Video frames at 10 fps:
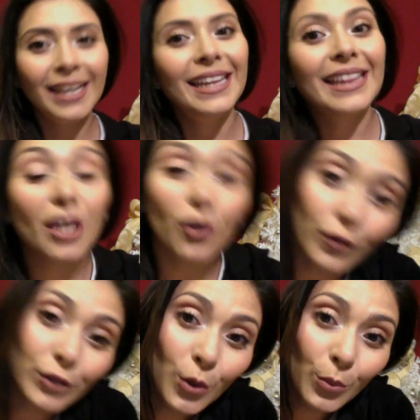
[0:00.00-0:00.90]
Thank you
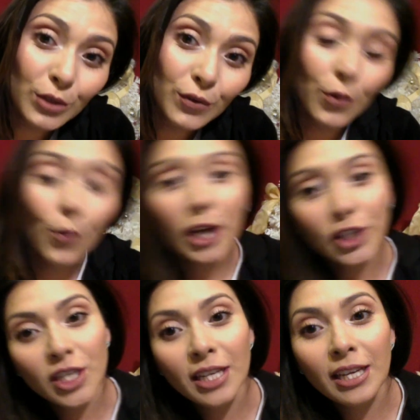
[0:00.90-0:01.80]
so much for
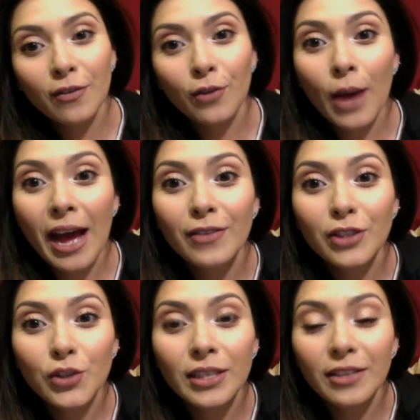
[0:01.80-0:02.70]
watching. If you haven't
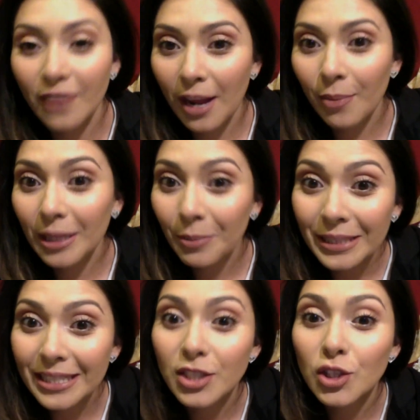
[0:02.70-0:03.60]
joined the family,
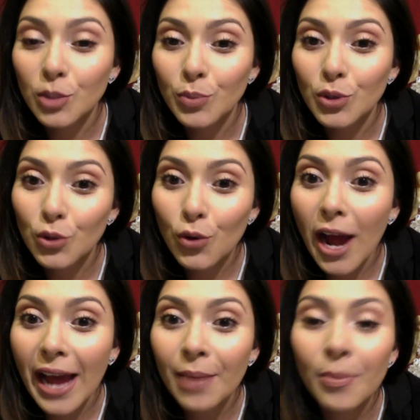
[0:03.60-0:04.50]
please
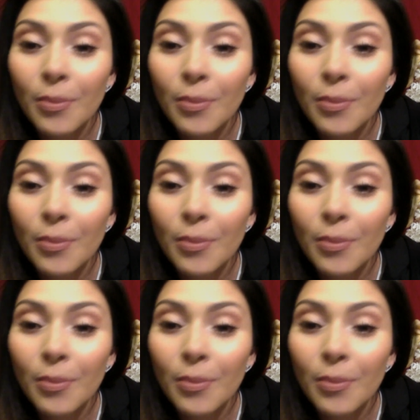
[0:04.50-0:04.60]
subscribe,